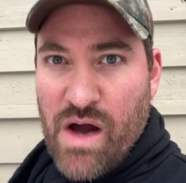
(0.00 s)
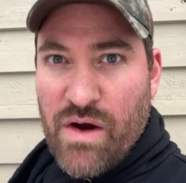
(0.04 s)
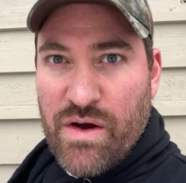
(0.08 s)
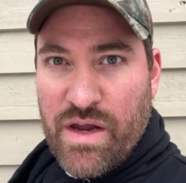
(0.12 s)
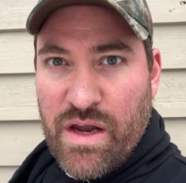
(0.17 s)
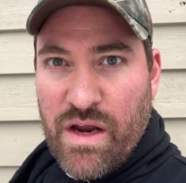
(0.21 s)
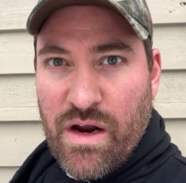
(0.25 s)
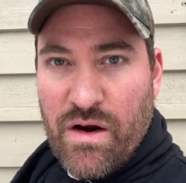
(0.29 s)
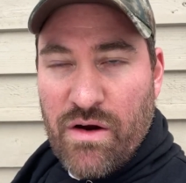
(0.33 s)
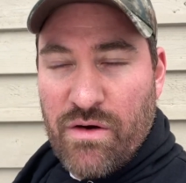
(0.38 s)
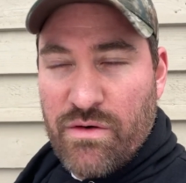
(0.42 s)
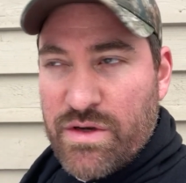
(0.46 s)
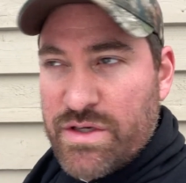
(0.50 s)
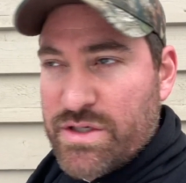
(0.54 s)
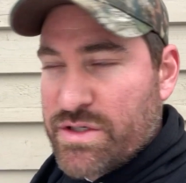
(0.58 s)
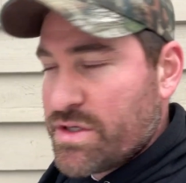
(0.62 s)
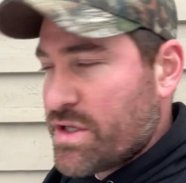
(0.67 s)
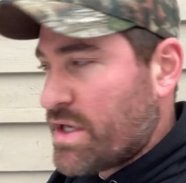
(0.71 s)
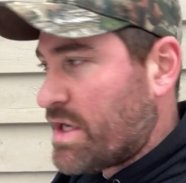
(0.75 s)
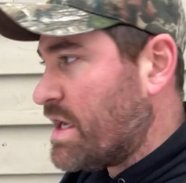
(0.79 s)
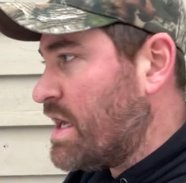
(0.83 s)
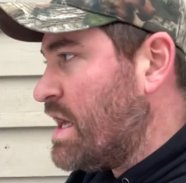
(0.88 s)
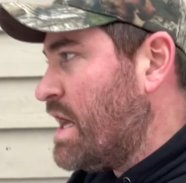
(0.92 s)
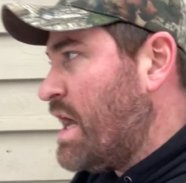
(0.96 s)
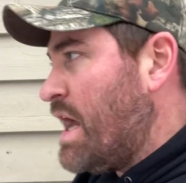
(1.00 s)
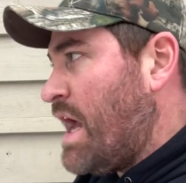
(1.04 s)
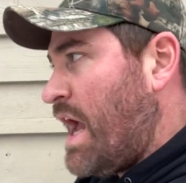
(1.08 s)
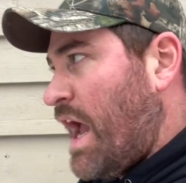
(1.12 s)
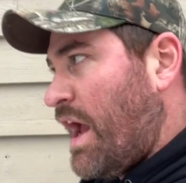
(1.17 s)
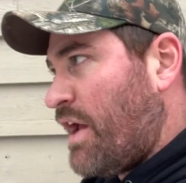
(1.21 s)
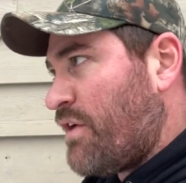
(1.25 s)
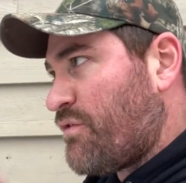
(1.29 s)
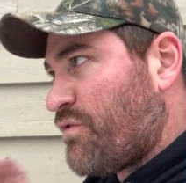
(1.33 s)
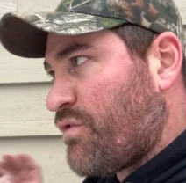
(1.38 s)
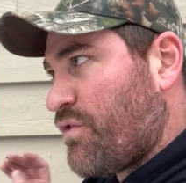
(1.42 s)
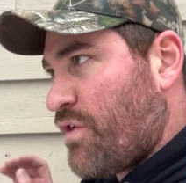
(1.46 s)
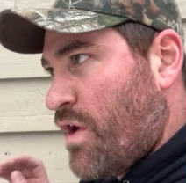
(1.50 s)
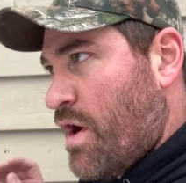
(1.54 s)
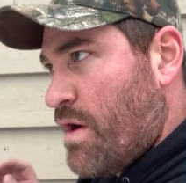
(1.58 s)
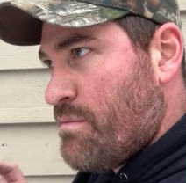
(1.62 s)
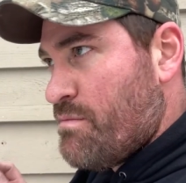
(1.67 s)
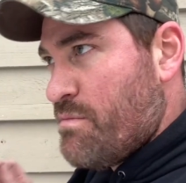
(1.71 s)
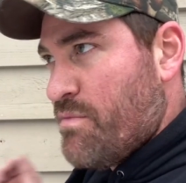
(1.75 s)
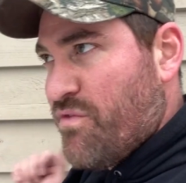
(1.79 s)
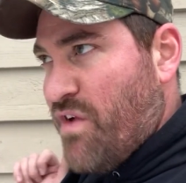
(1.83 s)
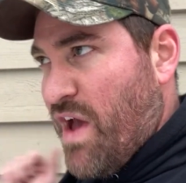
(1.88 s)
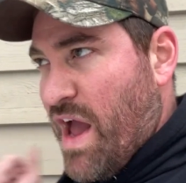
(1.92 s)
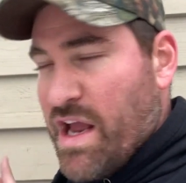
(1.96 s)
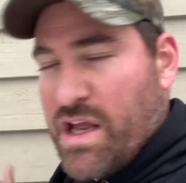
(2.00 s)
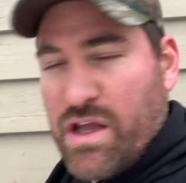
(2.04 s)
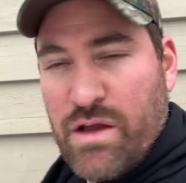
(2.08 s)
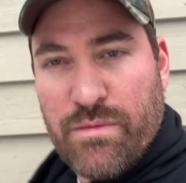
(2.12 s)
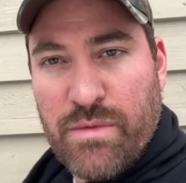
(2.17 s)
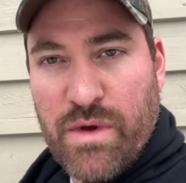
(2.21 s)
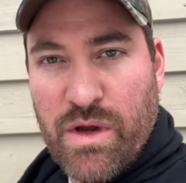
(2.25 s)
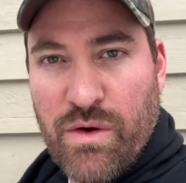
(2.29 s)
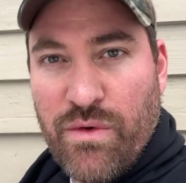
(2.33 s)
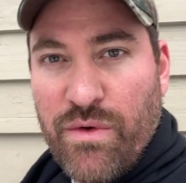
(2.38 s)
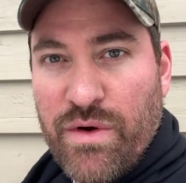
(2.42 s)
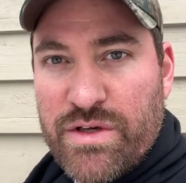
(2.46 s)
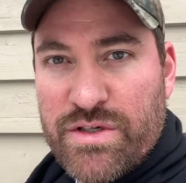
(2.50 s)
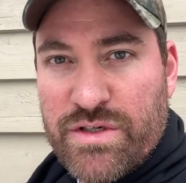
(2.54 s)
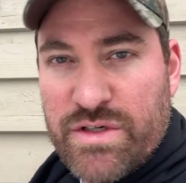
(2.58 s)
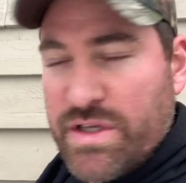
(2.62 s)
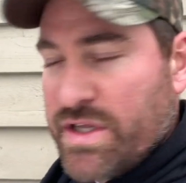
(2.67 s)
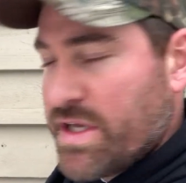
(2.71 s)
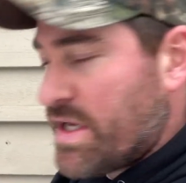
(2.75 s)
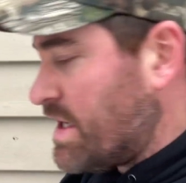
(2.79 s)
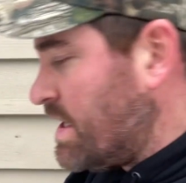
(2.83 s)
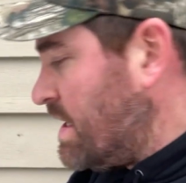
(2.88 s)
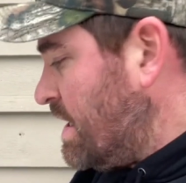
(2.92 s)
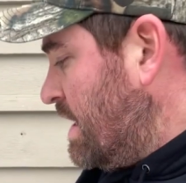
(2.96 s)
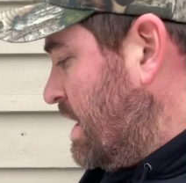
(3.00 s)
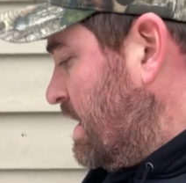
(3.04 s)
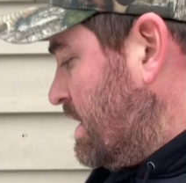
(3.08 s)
here originally, and from vacuuming originally.